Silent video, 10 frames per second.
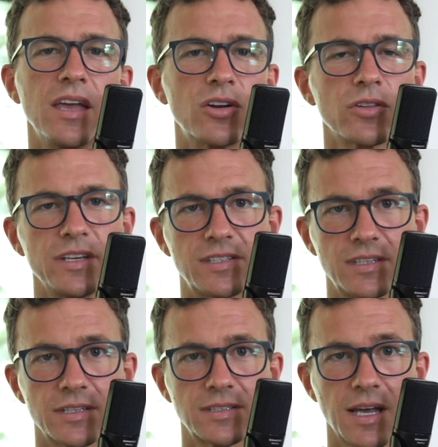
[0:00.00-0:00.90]
Here are the
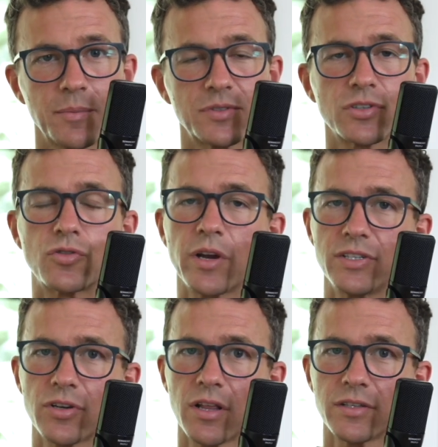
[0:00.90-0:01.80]
6 steps to
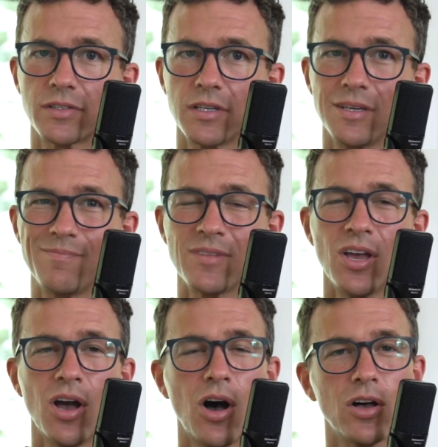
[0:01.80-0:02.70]
create your LLC.
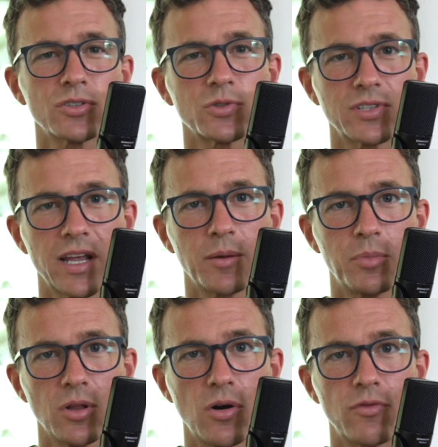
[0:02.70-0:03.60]
Also, sign up
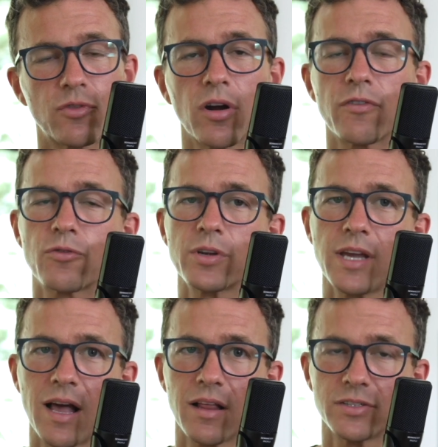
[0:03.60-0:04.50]
below for our free
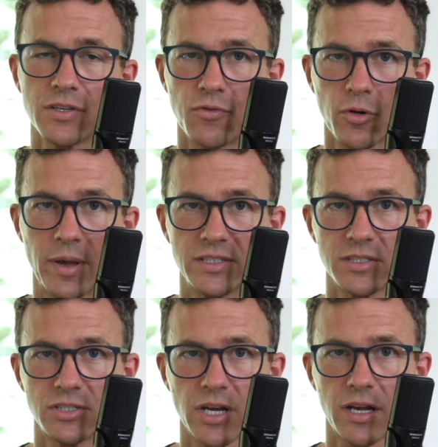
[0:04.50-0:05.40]
LLC
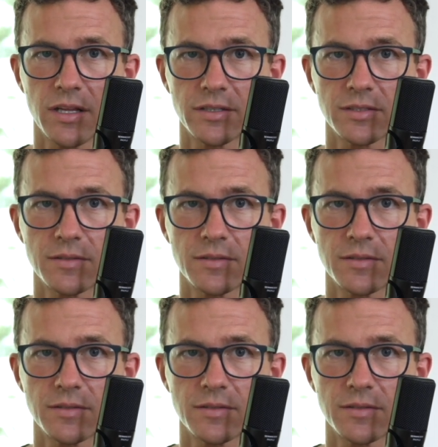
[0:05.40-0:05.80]
formation checklist.